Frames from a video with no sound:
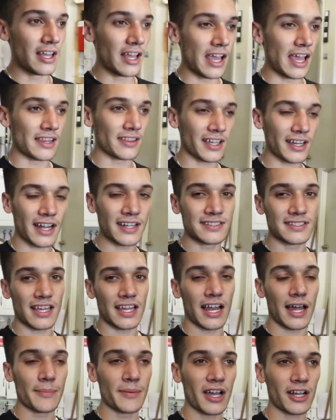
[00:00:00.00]
And like I said,
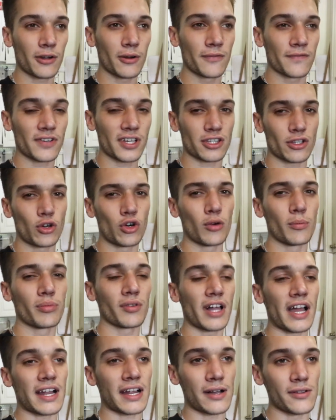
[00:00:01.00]
I'm not going for like the whole
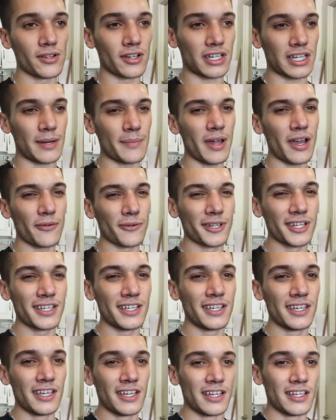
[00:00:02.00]
blackout look, and I'm not
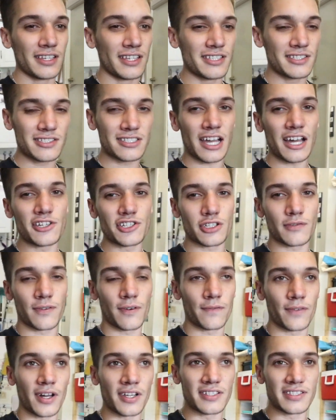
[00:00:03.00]
really, this is kind of just for
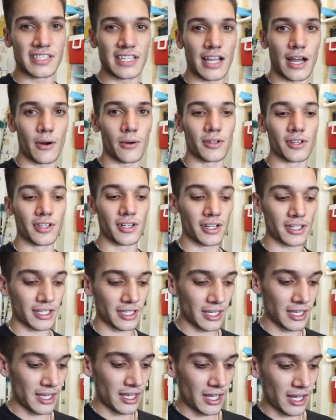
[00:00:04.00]
fun to see how it'll look.
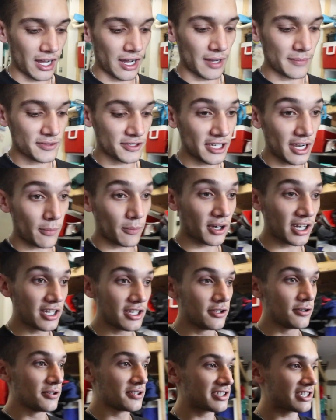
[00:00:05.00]
So yeah, we're going
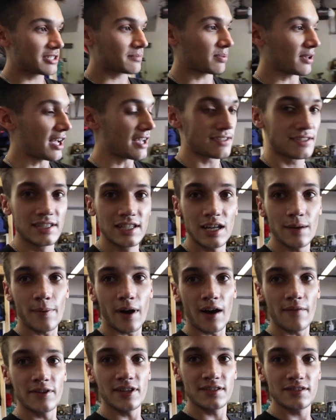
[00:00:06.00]
to use this Plasti Dip,
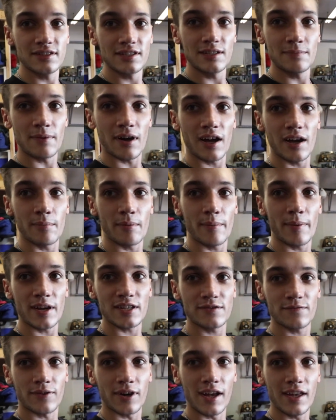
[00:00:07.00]
obviously, my
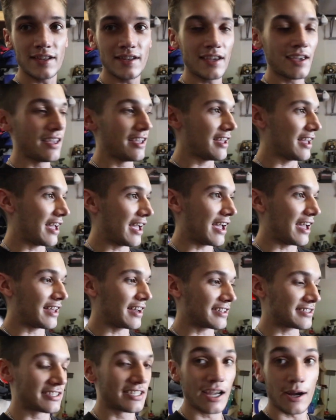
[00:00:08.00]
best friend,
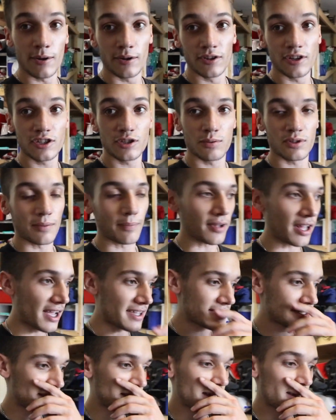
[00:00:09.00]
and see how it looks with the
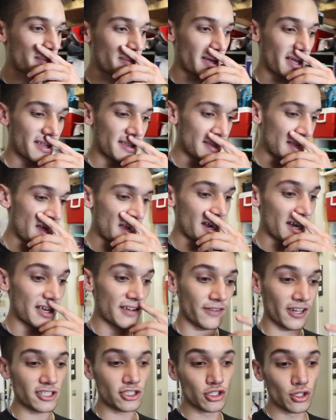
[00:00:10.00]
Plasti Dip. And then
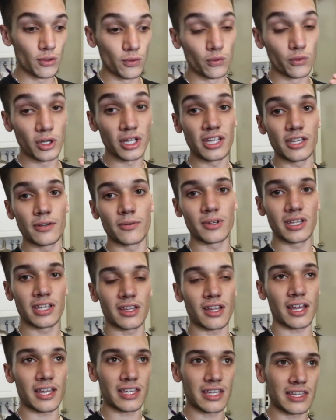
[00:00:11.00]
if I do really, really
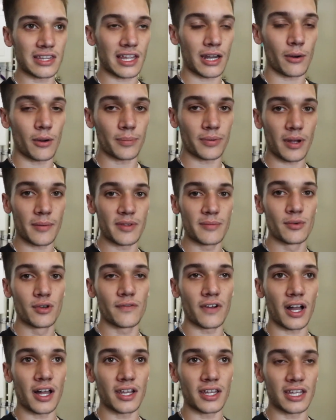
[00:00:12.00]
like it, then I'll probably move
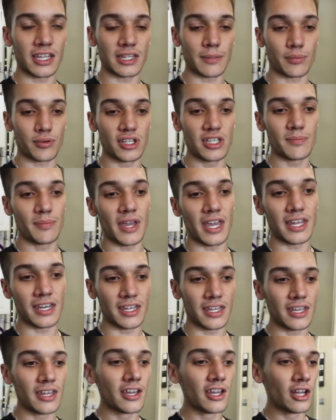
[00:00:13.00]
on and get the
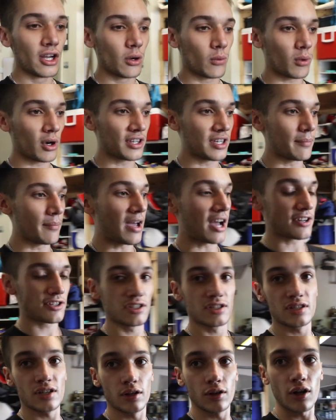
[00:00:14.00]
pre-painted one that
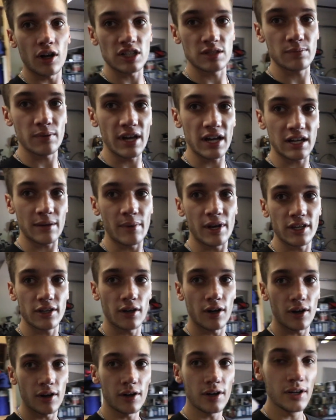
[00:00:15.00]
matches the gloss black on my
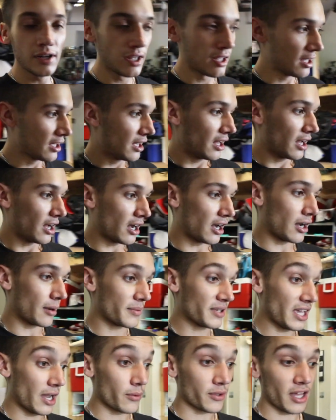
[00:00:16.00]
car. But
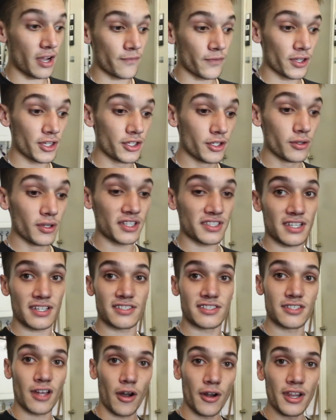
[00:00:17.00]
yeah, without further ado, let's get
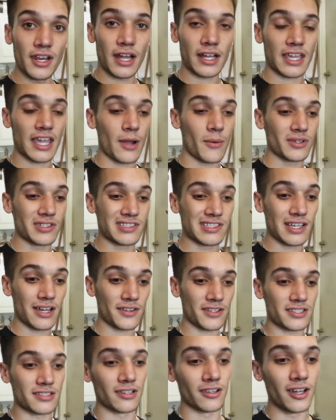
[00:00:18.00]
started. I can't wait to see how
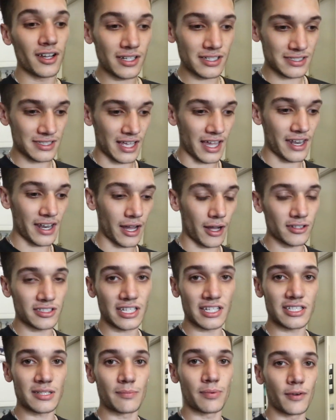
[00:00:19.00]
this looks, and I'll
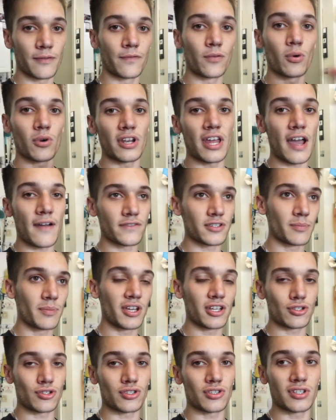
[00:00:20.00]
take some before and after
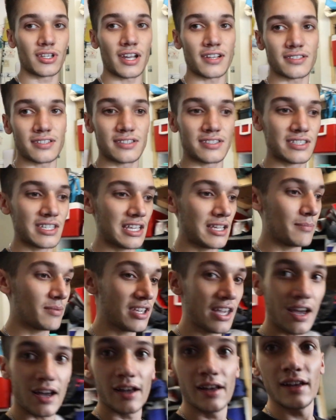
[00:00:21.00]
pictures so you guys can see. But
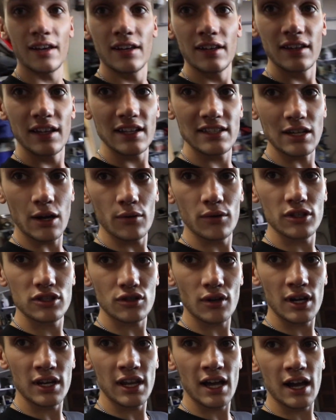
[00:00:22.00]
yeah, that's how it looks
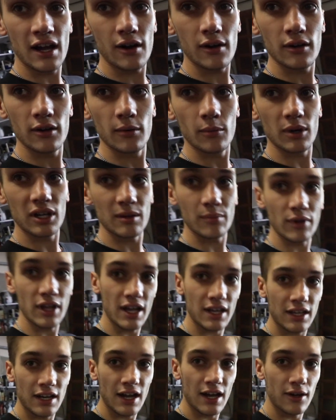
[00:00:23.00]
right now. We're going to
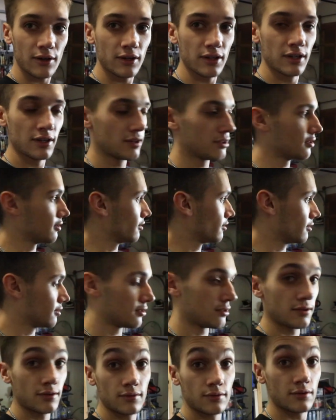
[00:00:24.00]
black it out.
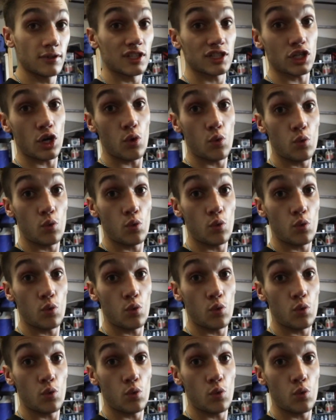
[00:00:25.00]
Let's go.